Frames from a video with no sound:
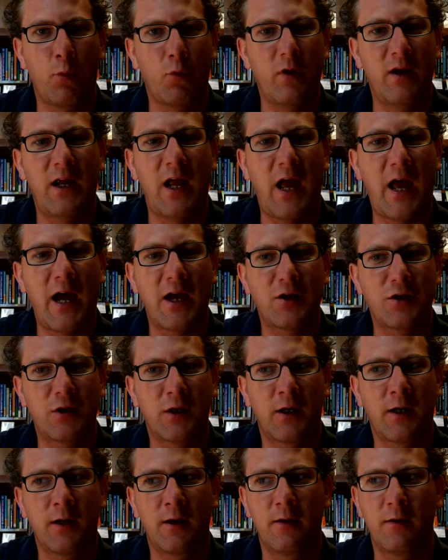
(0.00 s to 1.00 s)

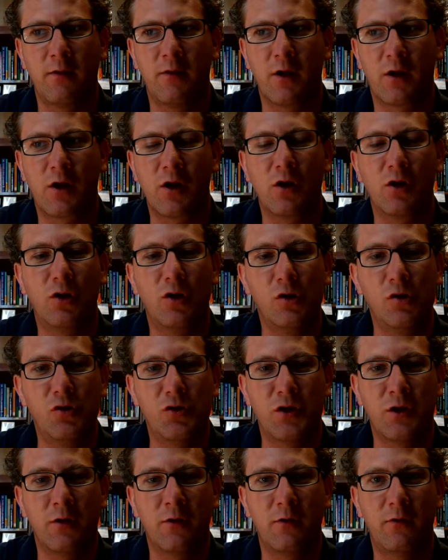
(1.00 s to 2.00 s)
rehashing the
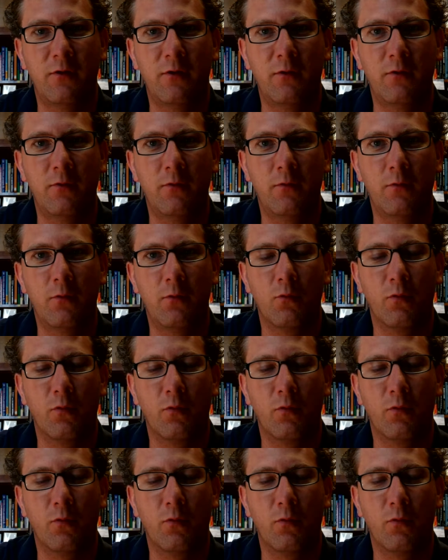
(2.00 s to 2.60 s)
conclusions you